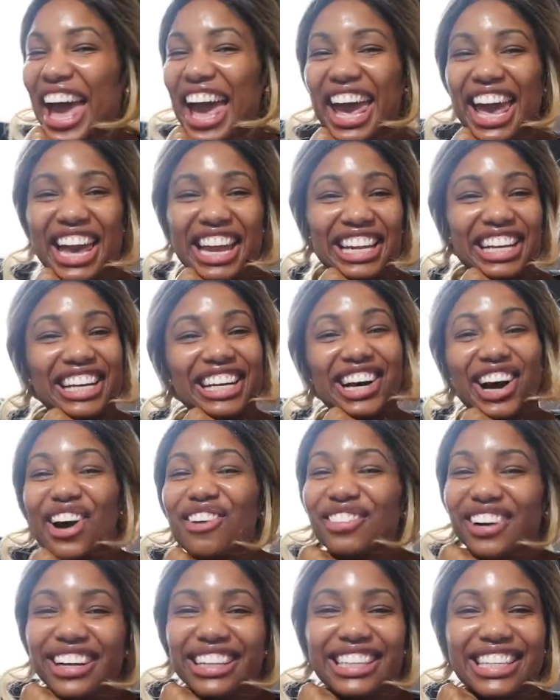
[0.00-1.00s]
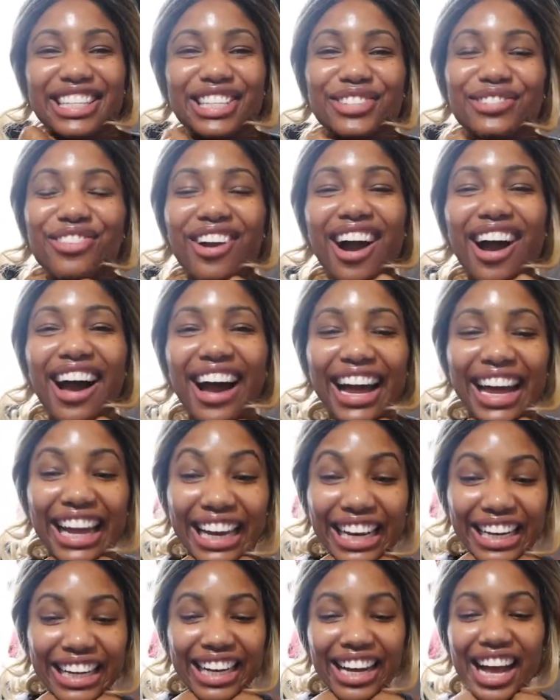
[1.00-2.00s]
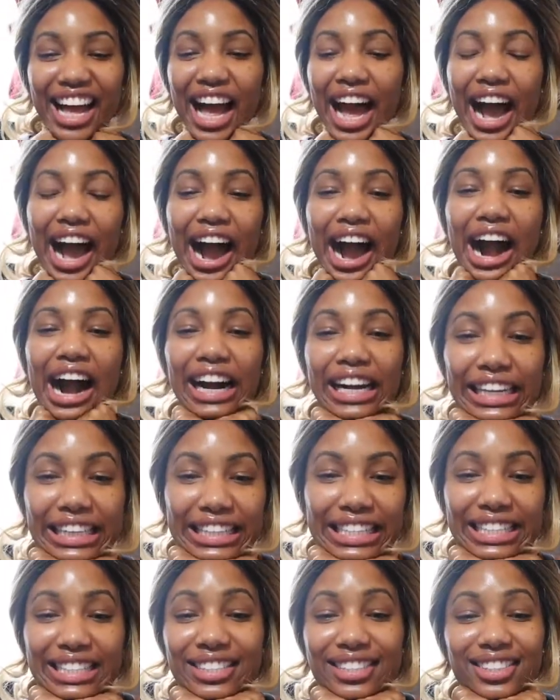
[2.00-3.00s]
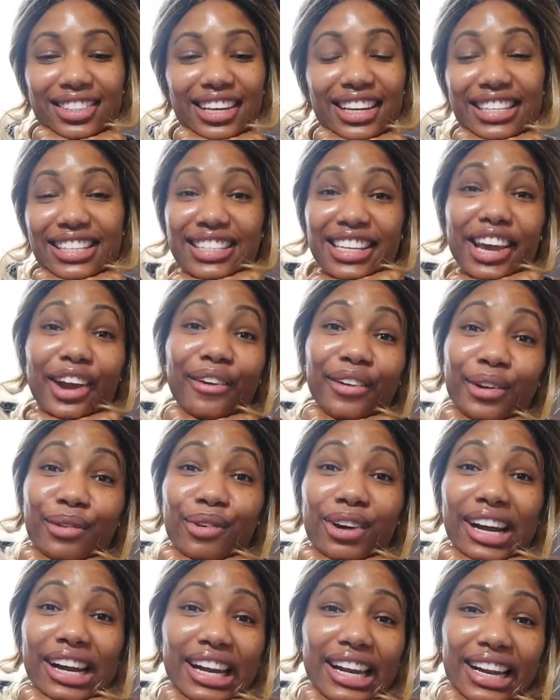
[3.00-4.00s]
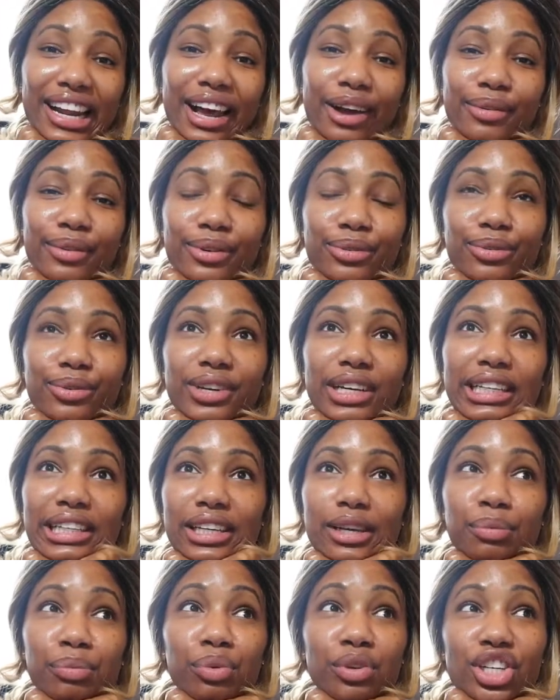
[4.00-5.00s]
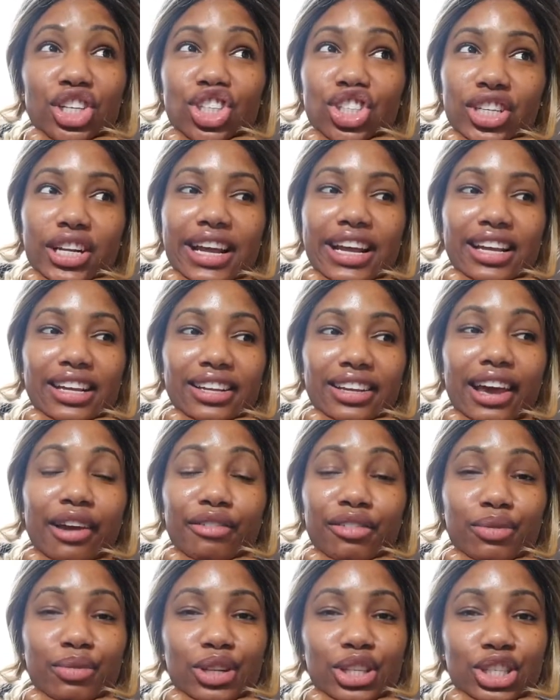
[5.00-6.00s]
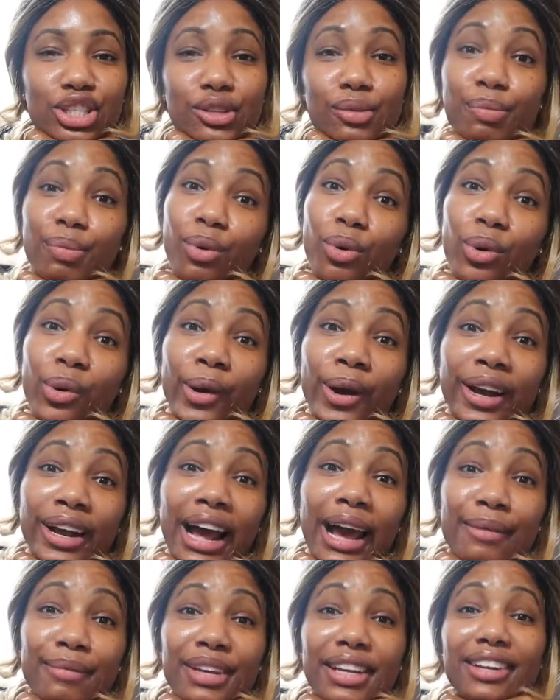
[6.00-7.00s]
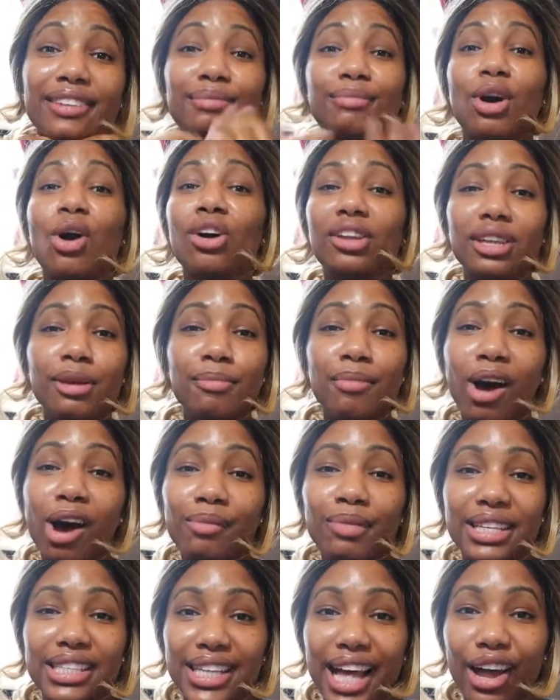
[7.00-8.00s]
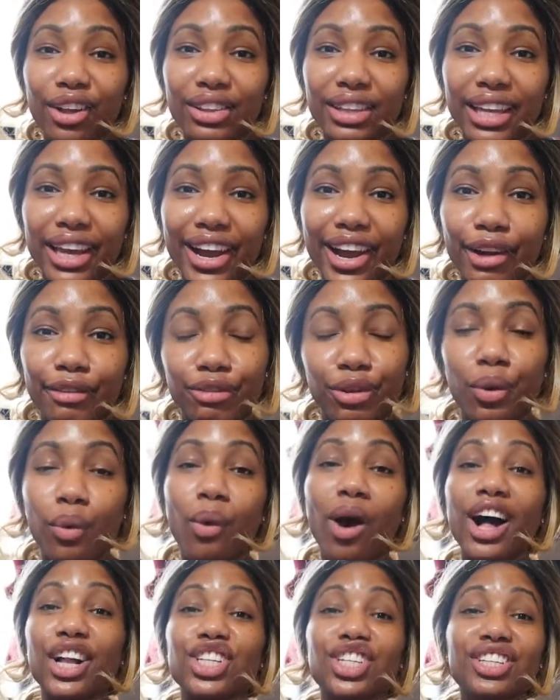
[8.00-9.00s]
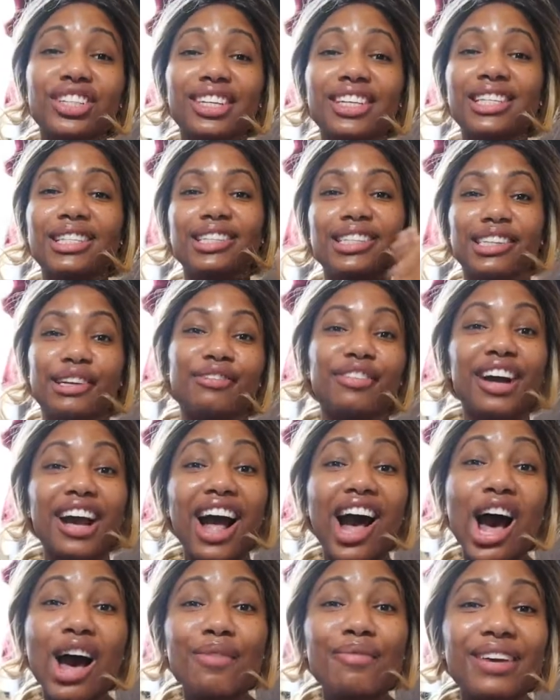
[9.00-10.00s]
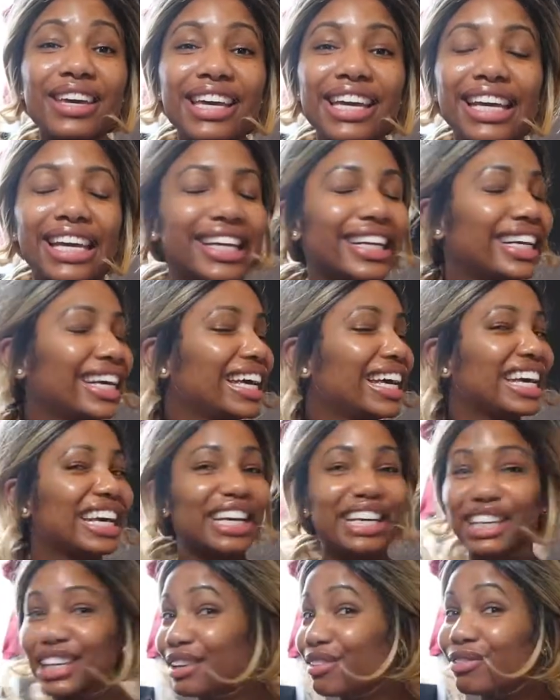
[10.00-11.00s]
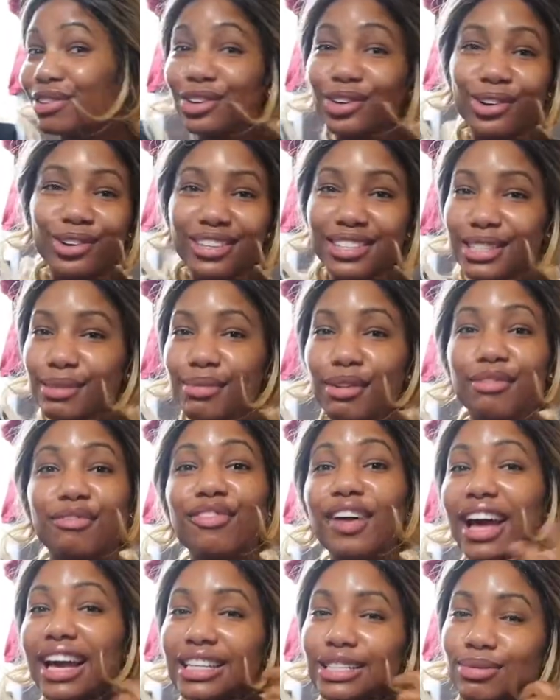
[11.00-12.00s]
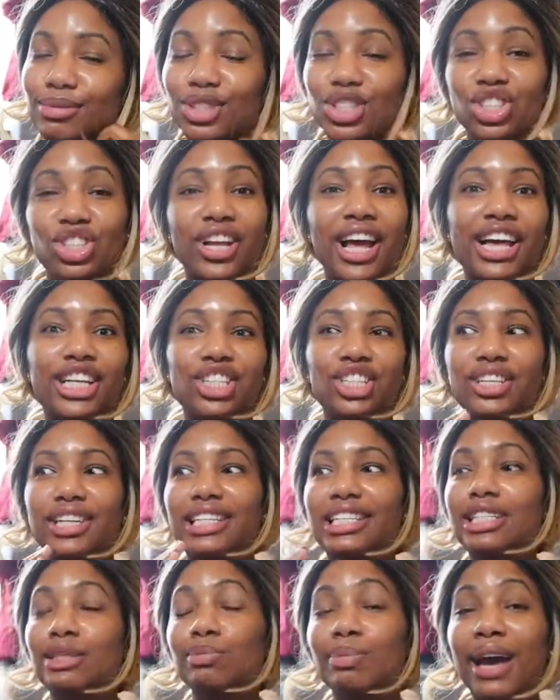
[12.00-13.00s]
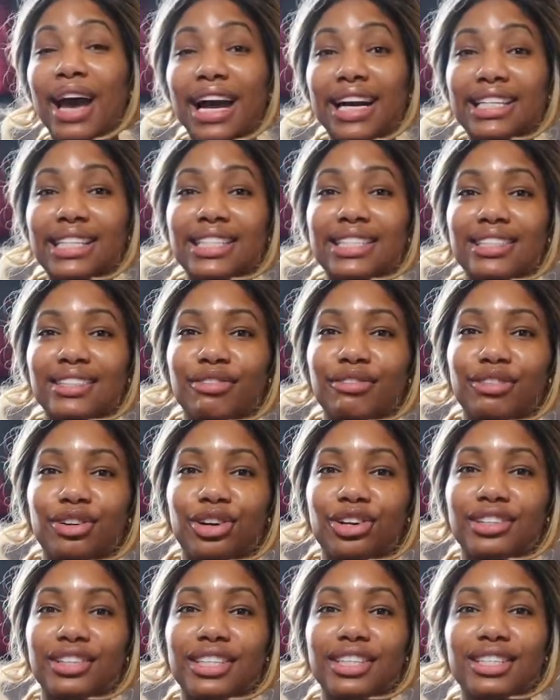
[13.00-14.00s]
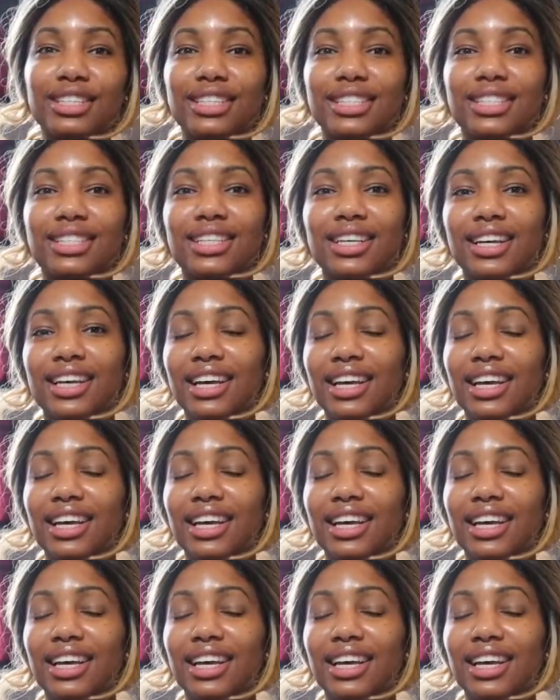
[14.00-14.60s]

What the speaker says: and come on this ride. It's a scary one, and I would really appreciate everyone's support. I mean, all the mommies out there, if you're watching this, leave a comment, give your girl some advice, which I should expect for these